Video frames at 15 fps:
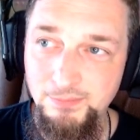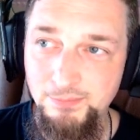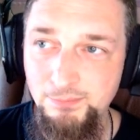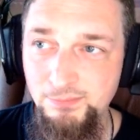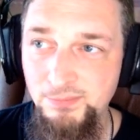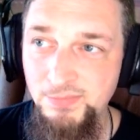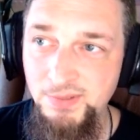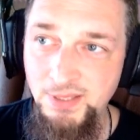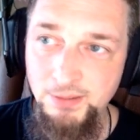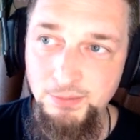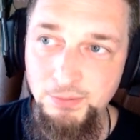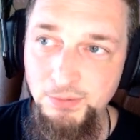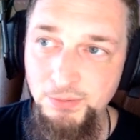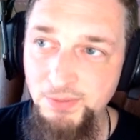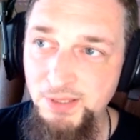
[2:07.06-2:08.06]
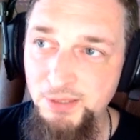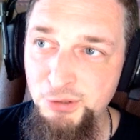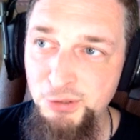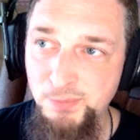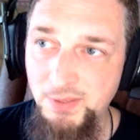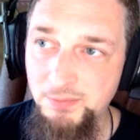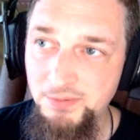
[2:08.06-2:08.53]
yellow greenish
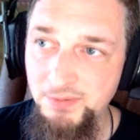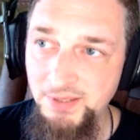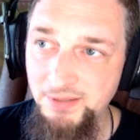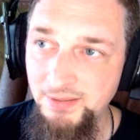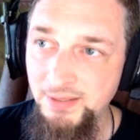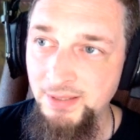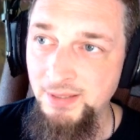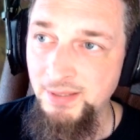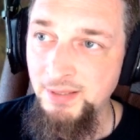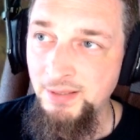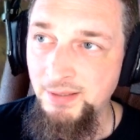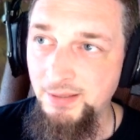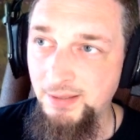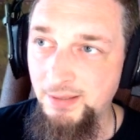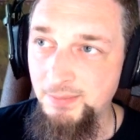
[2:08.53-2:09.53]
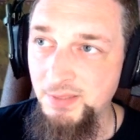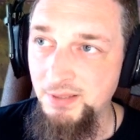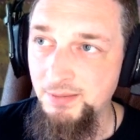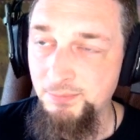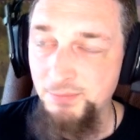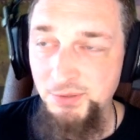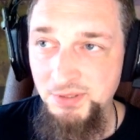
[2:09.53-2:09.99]
bubble here? I'm going
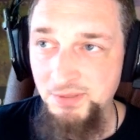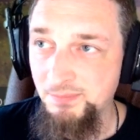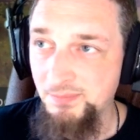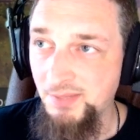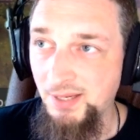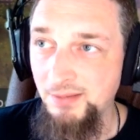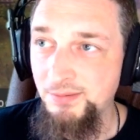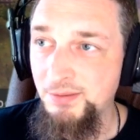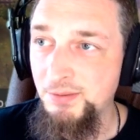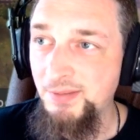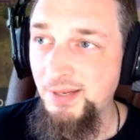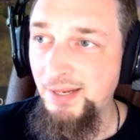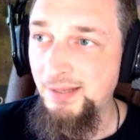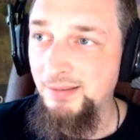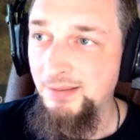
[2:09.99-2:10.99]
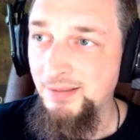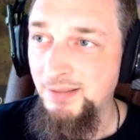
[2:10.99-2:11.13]
to just not do that.